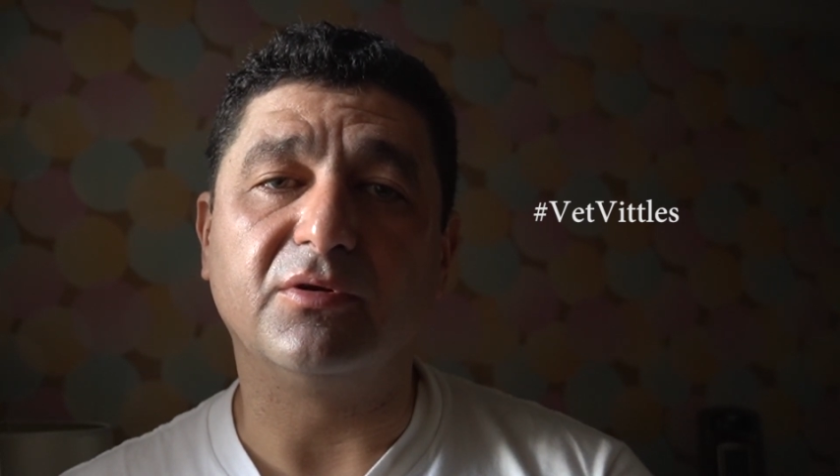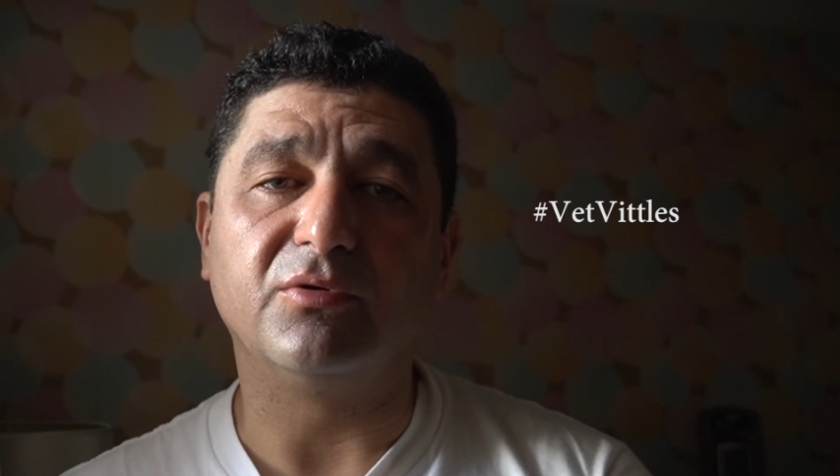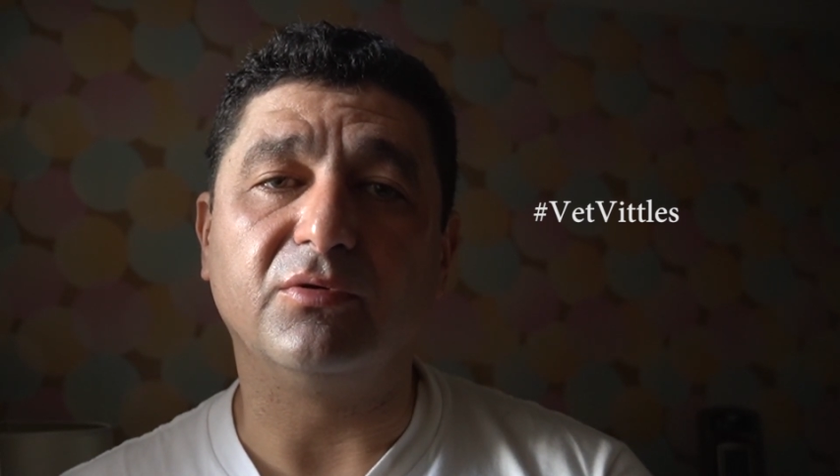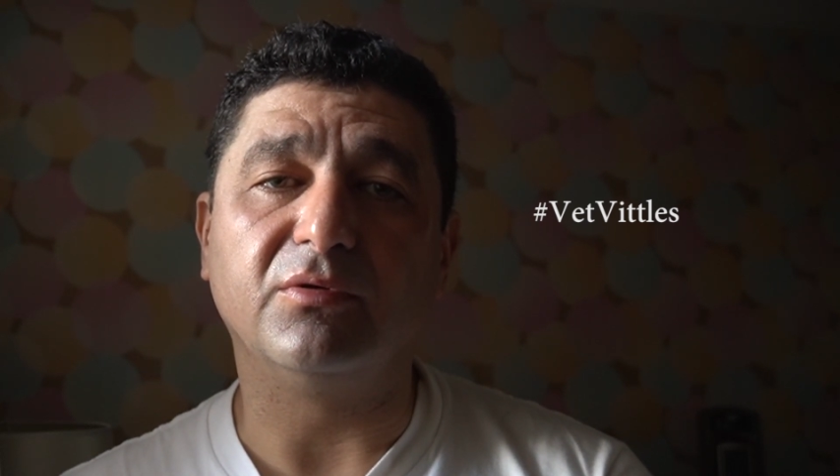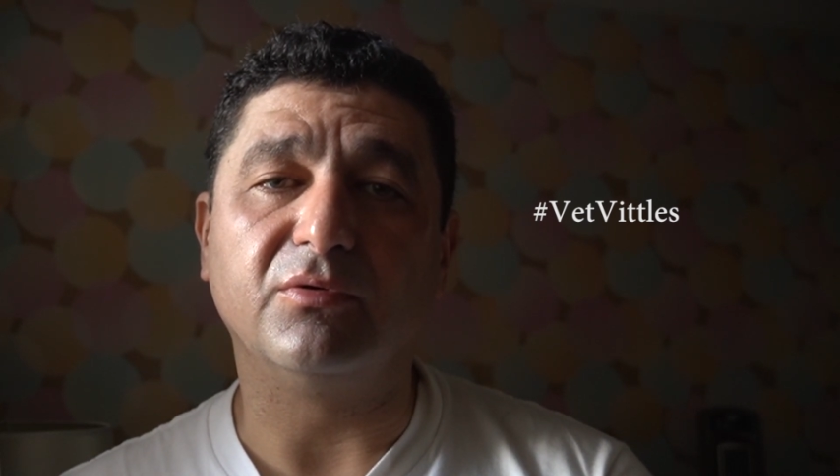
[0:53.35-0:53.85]

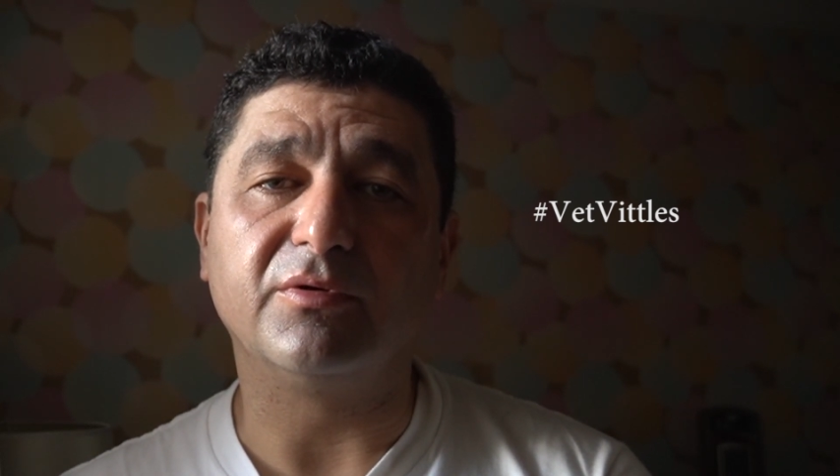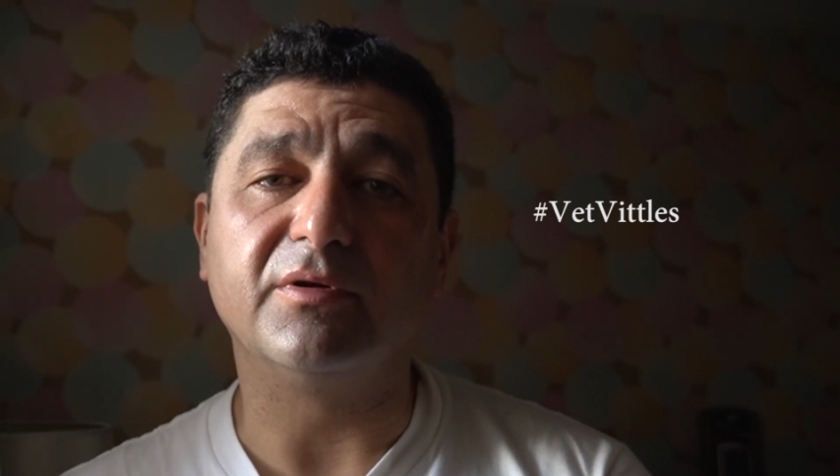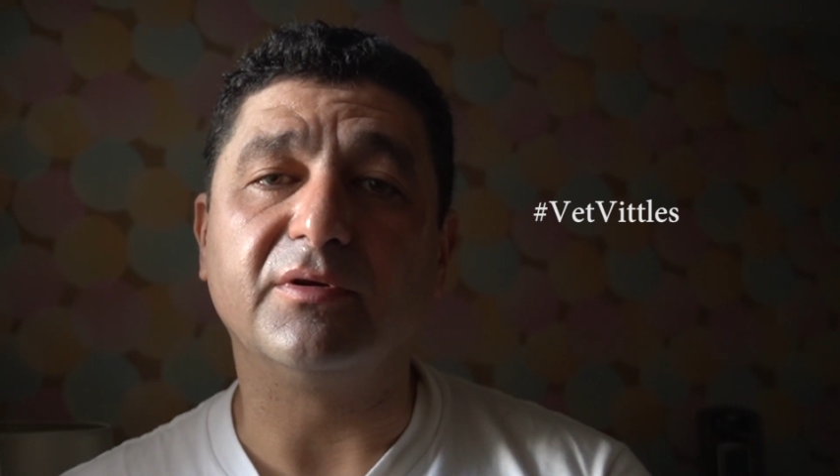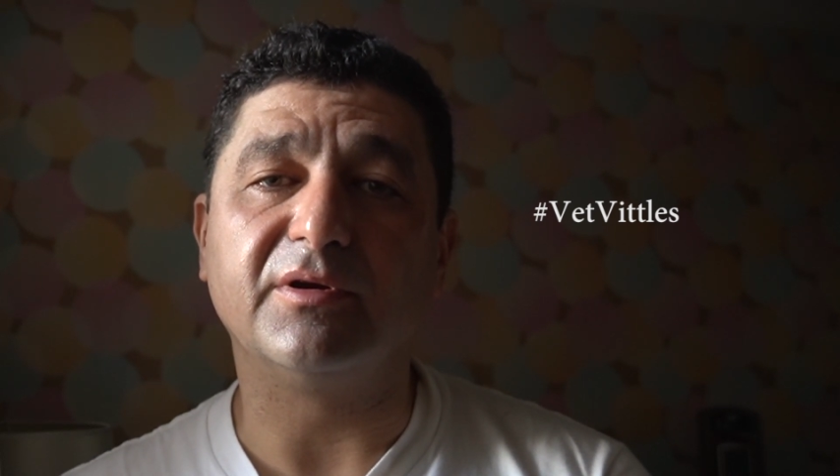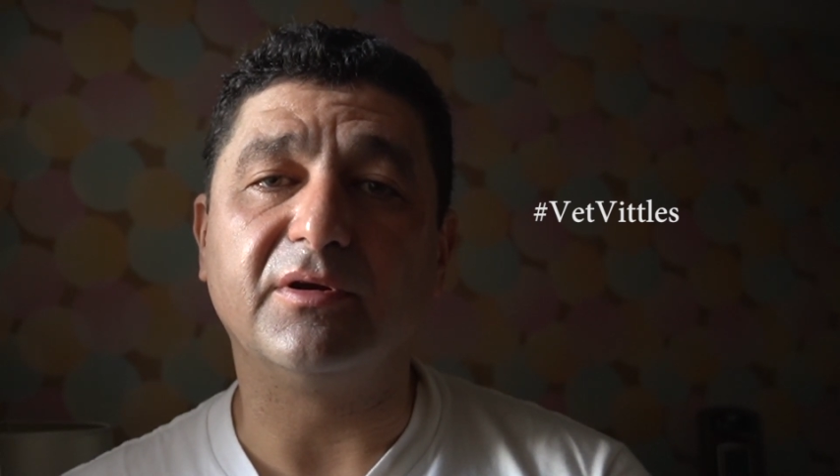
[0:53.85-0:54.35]

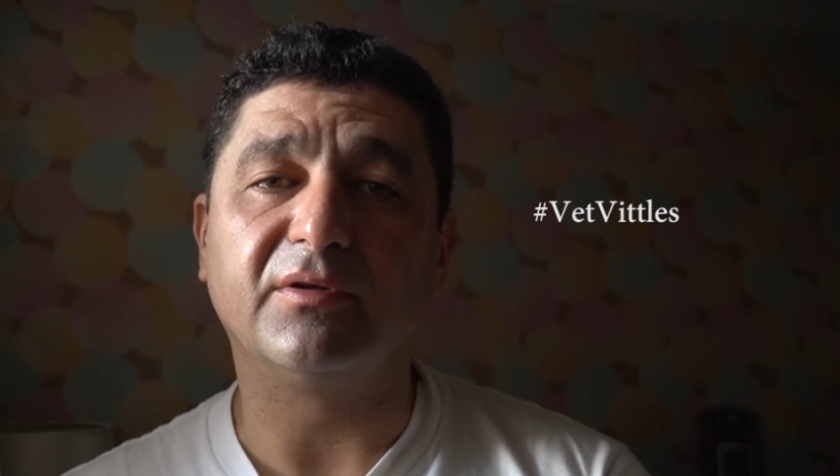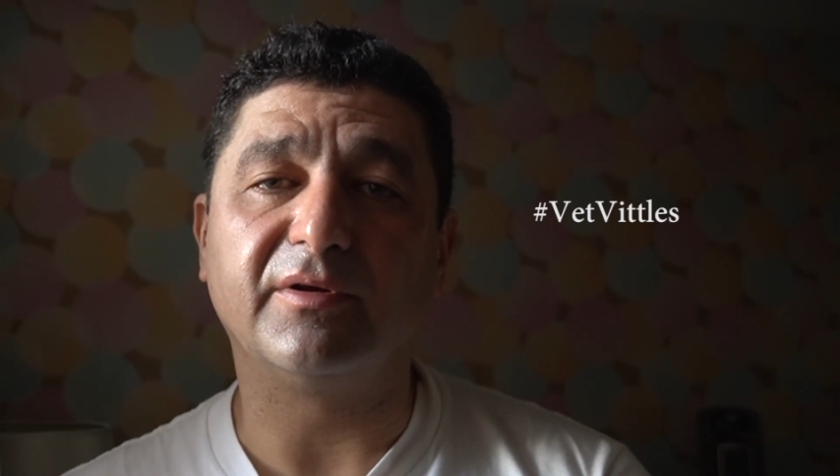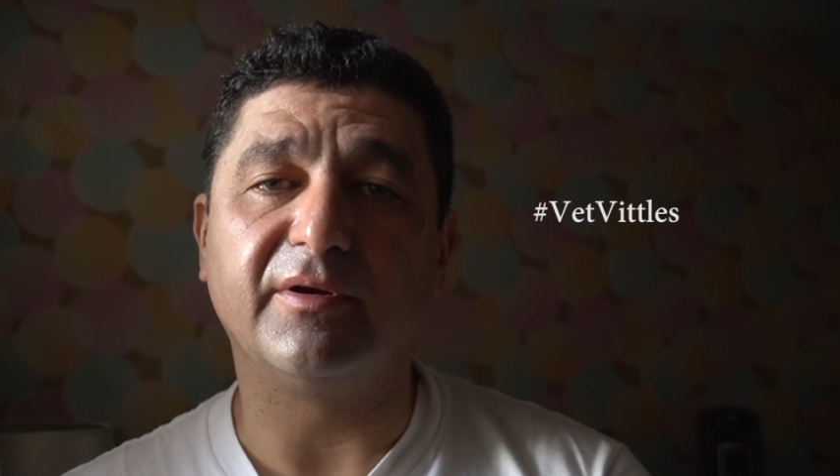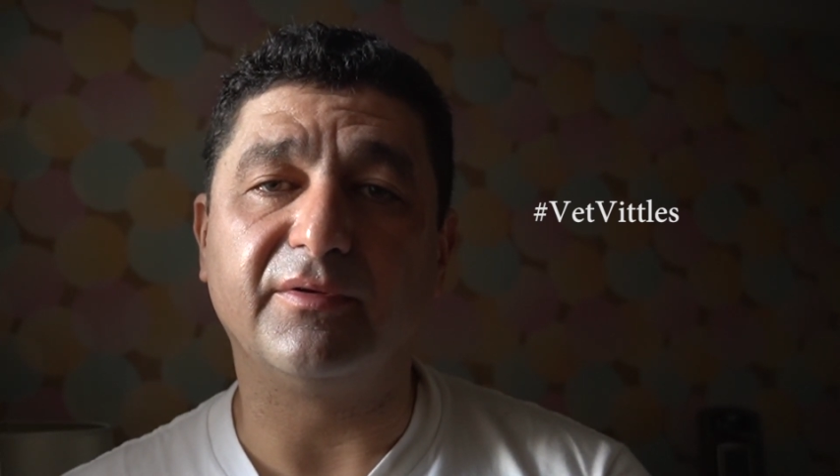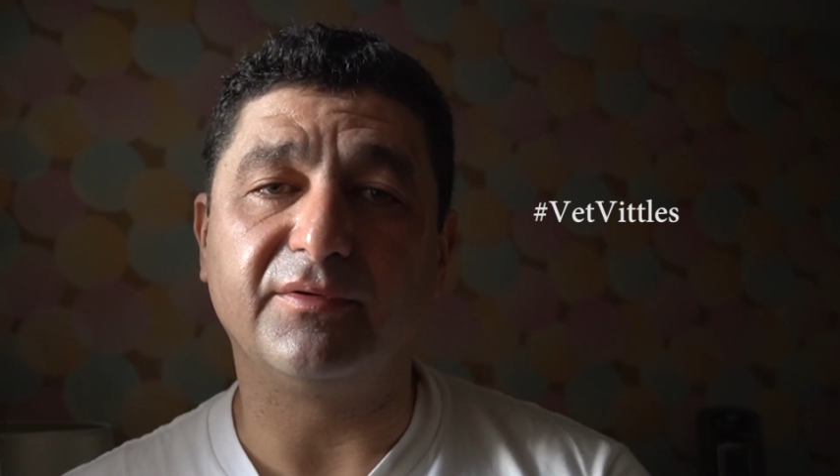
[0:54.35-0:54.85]
good-looking, young,
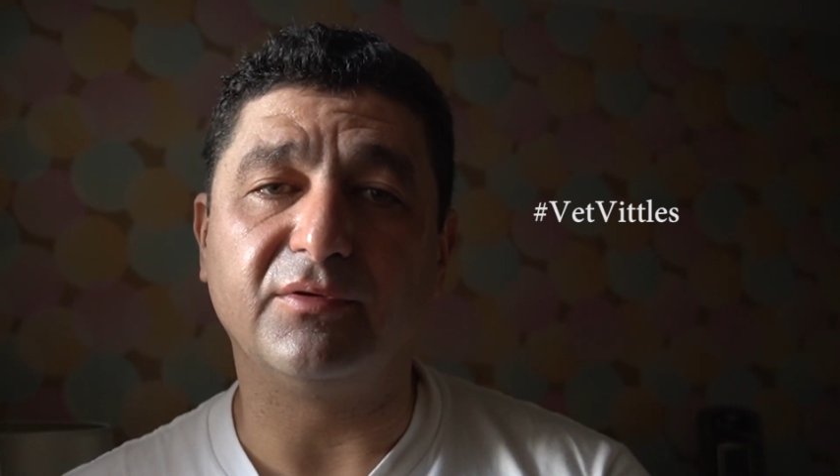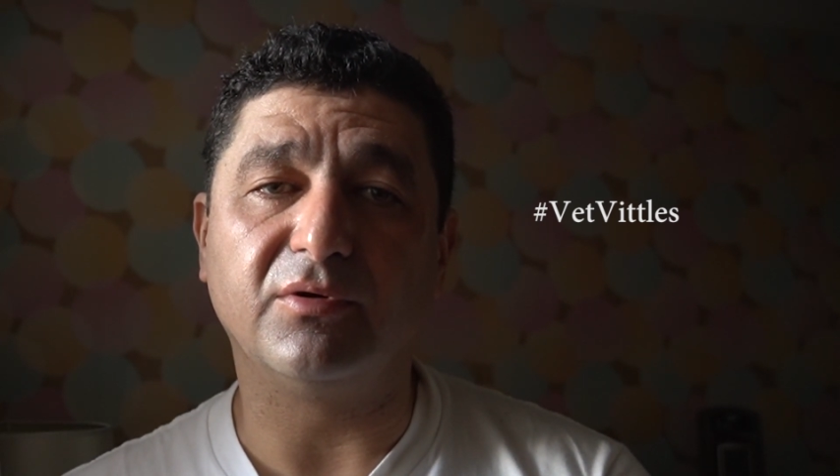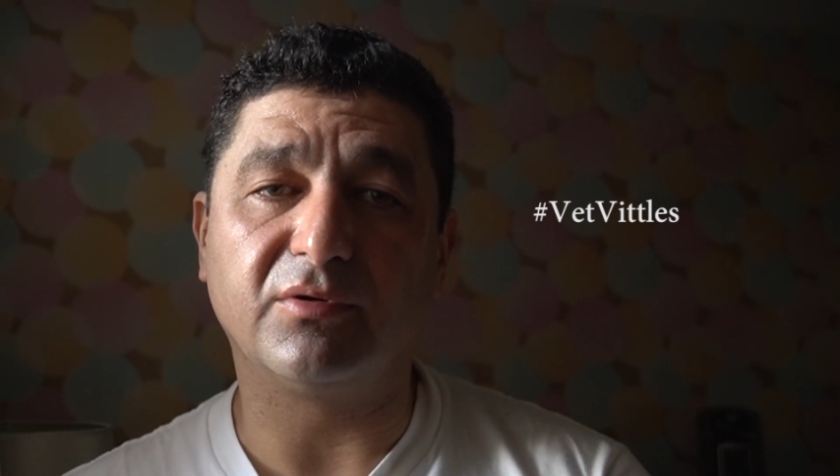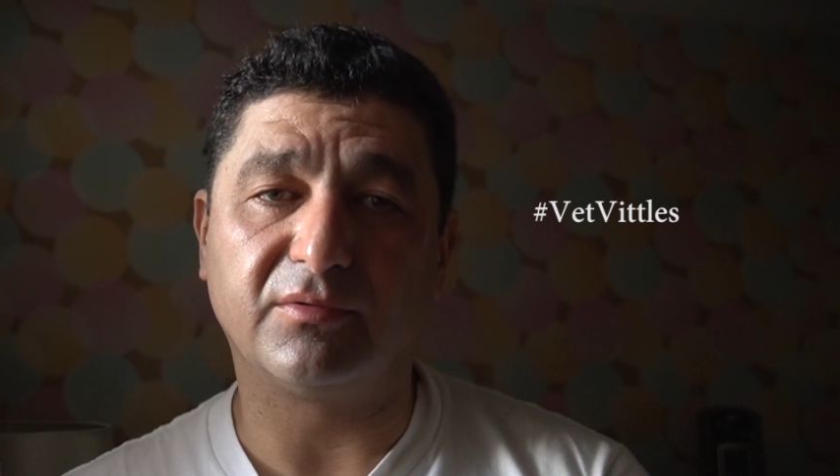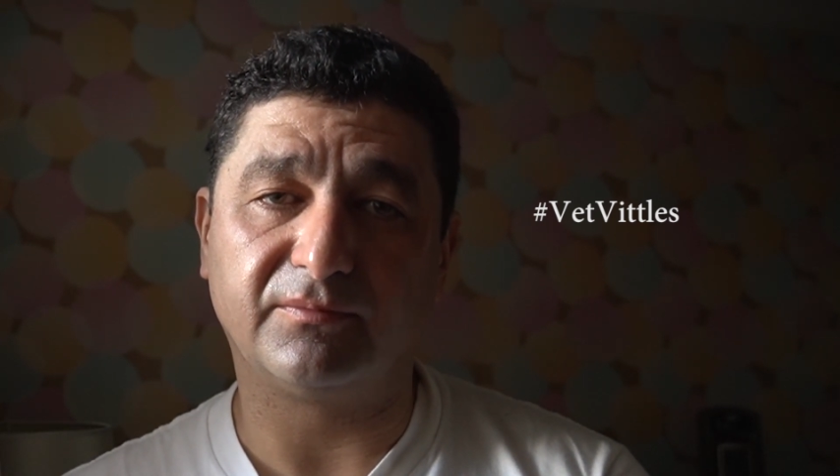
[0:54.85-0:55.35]
healthy
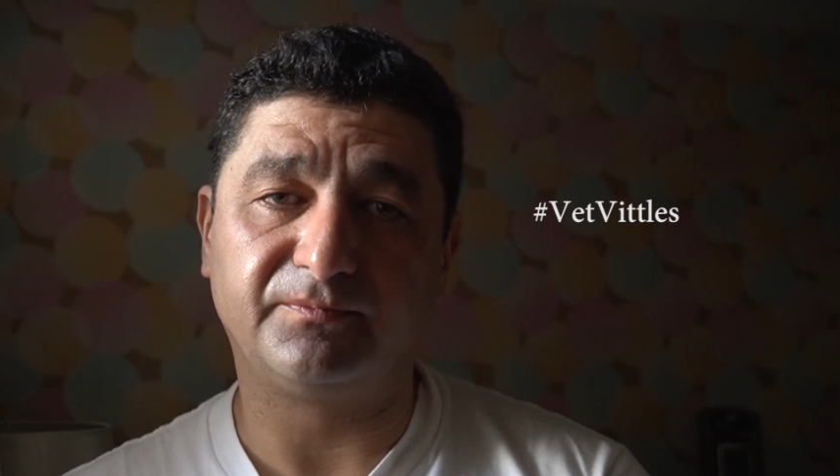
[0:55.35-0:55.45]
dog.